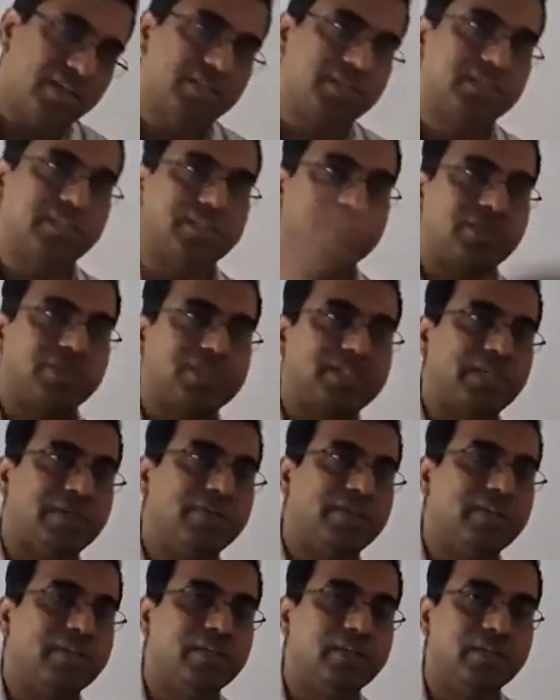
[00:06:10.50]
6 or
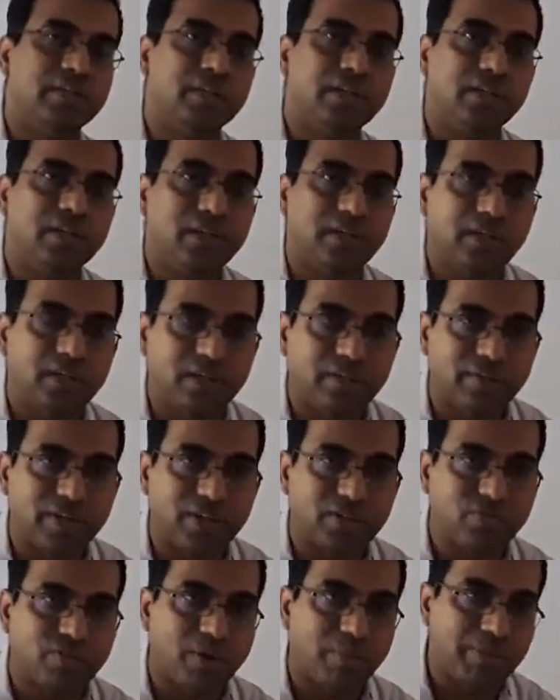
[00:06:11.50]
7
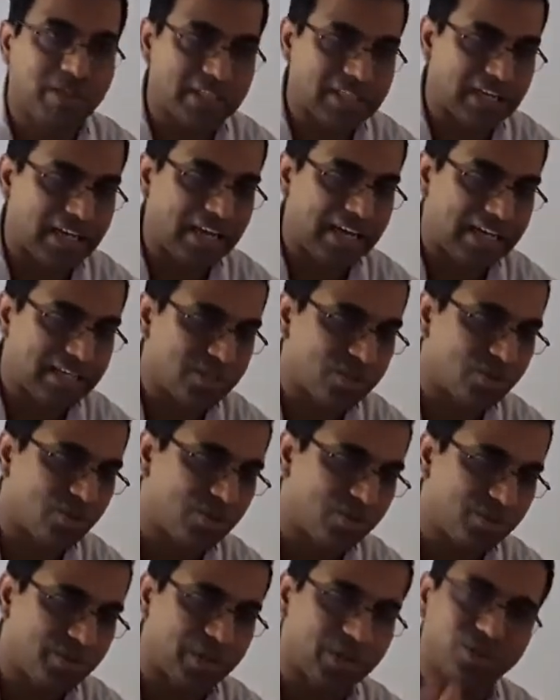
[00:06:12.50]
drugs from each class. So
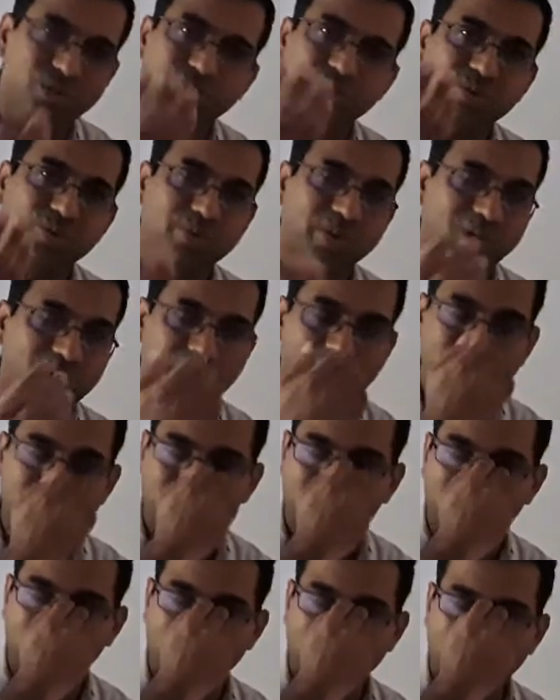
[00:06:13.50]
you can choose 1 or
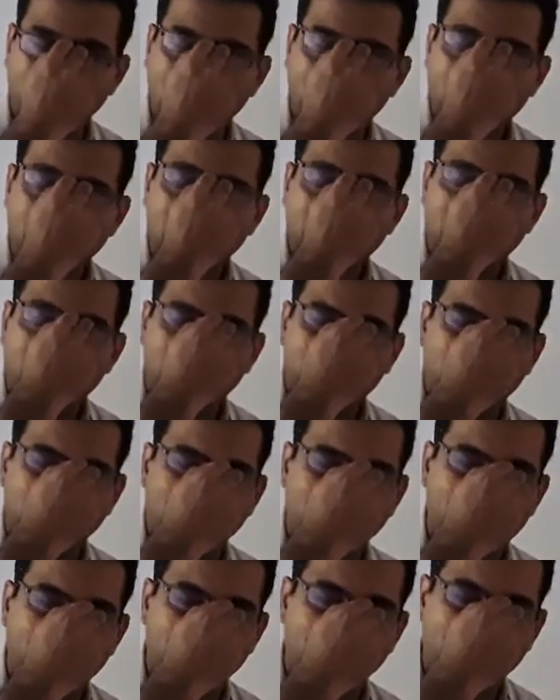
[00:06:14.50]
2 that you are
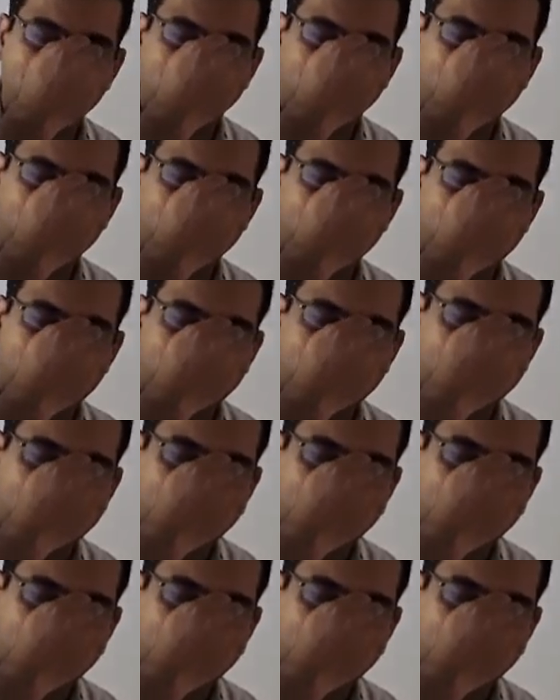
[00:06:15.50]
familiar with.